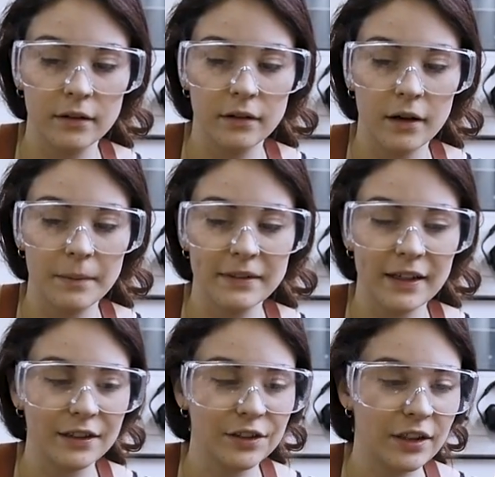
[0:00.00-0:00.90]
I'm
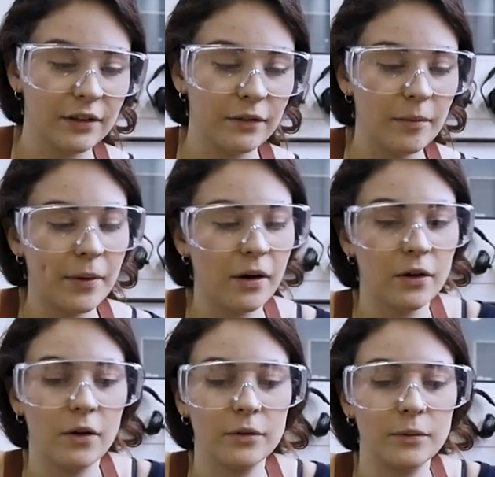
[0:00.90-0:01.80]
attaching the
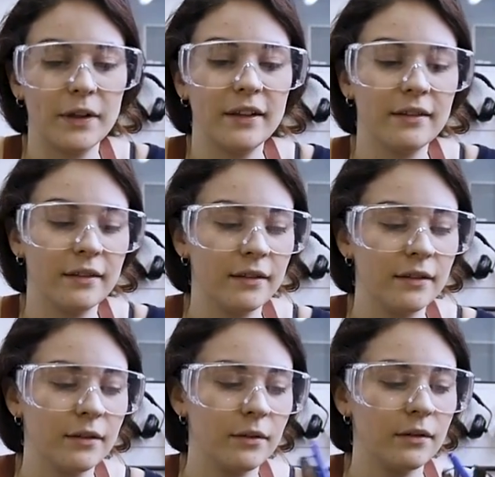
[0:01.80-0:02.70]
bark on with
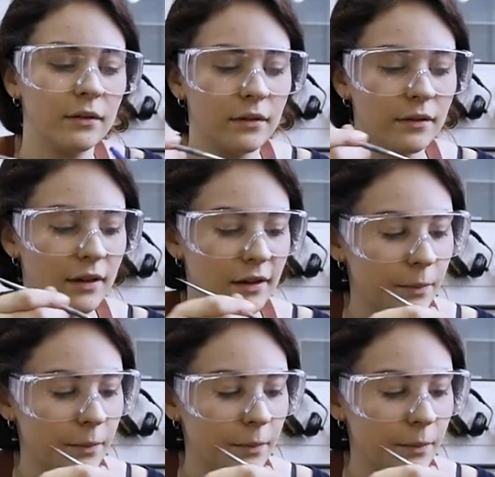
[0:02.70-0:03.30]
these